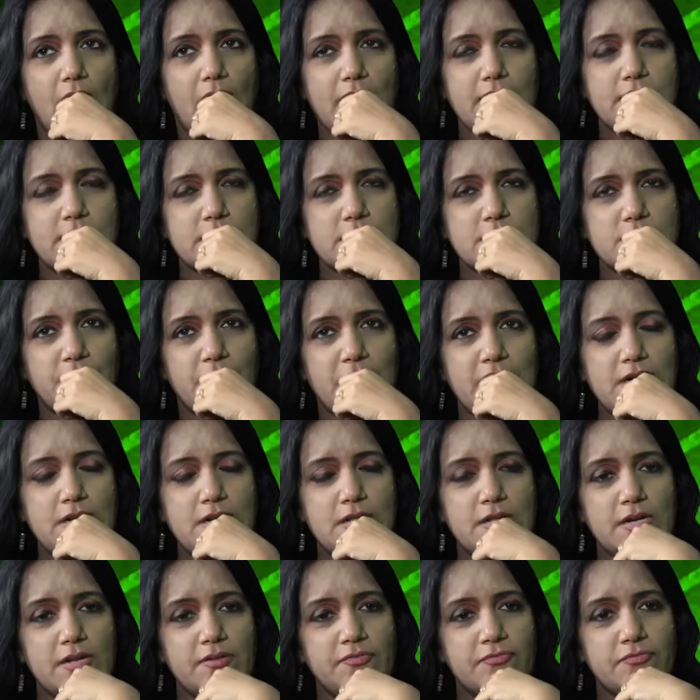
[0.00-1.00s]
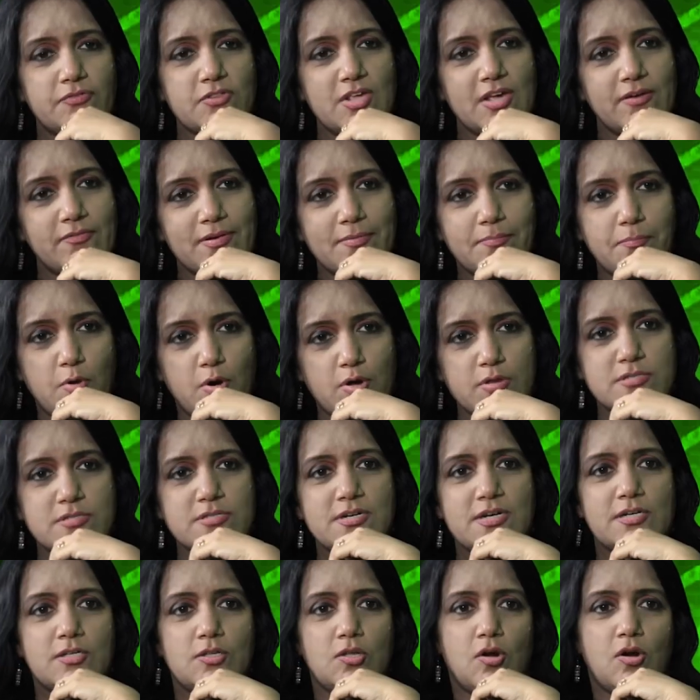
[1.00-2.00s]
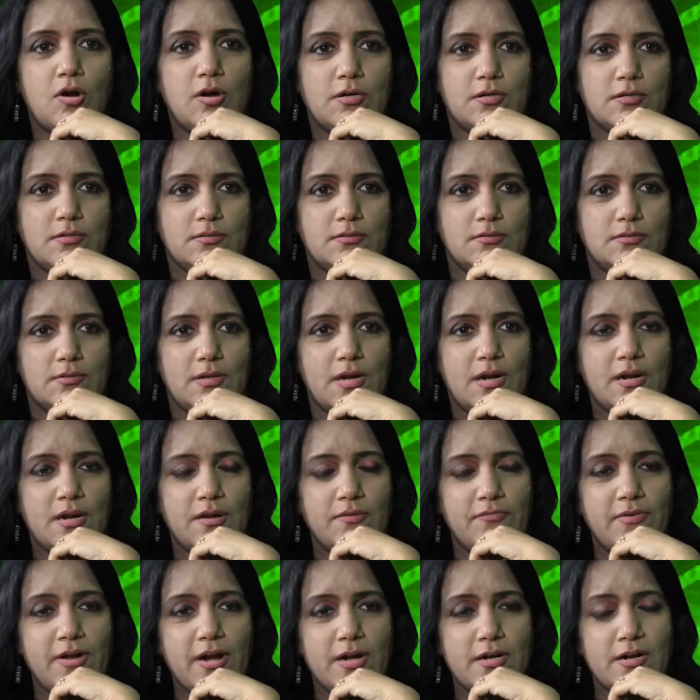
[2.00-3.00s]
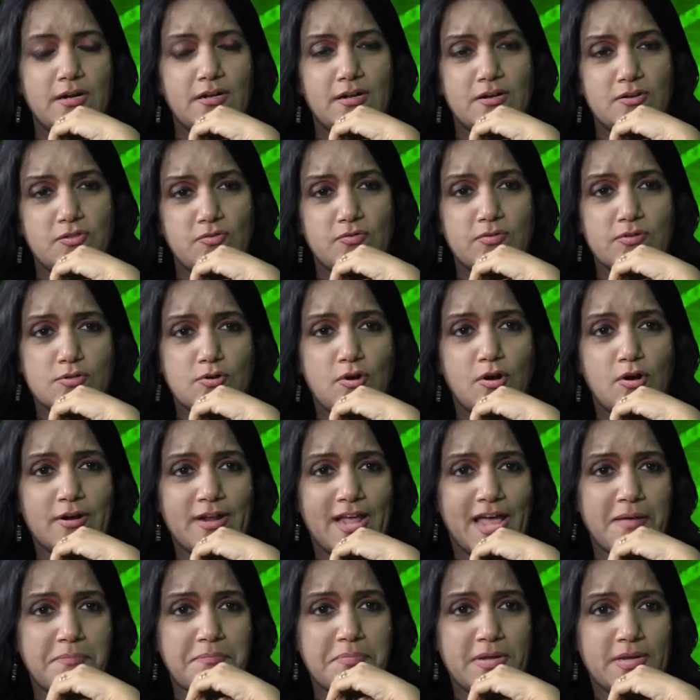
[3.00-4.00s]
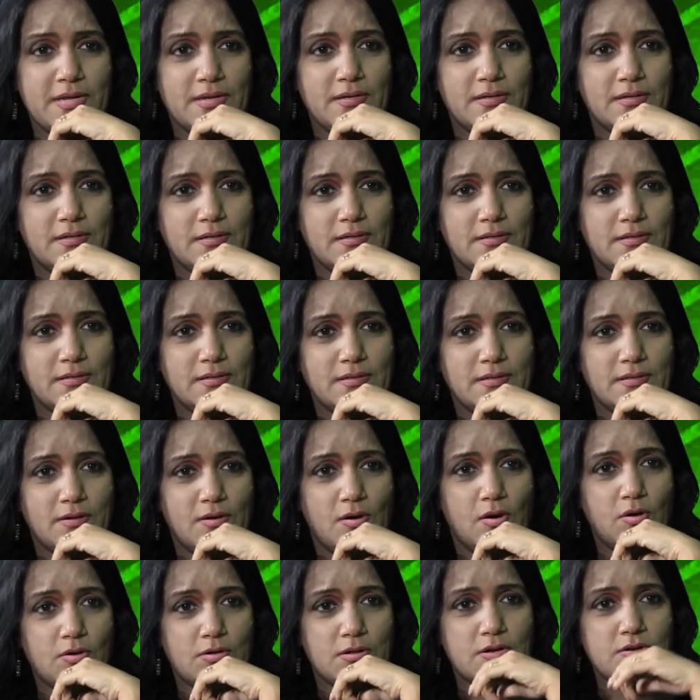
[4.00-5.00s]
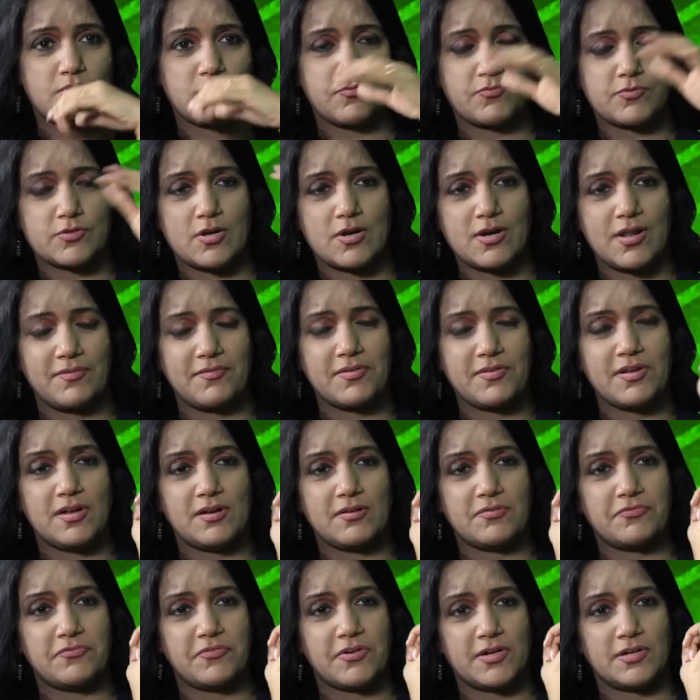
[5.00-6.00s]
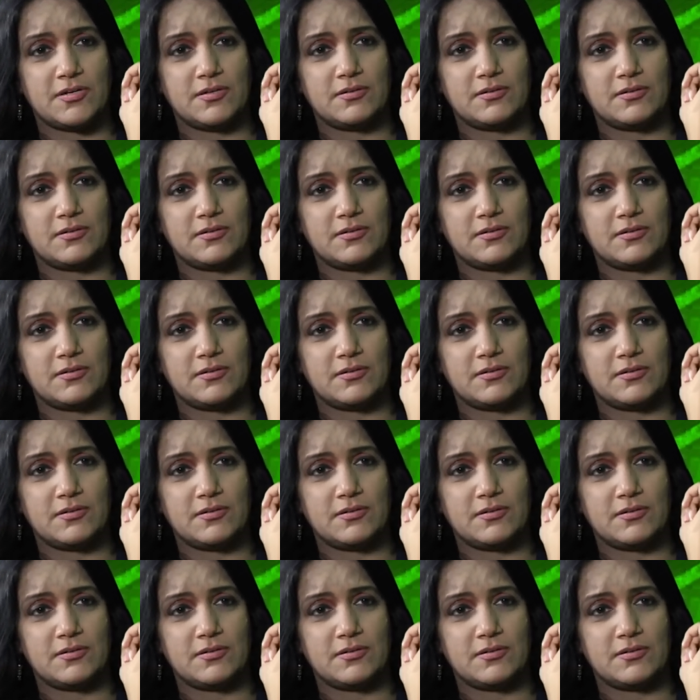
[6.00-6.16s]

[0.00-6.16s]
I just wonder if she ever paused and thought and reflected that she was not happy or that she was not having enough fun.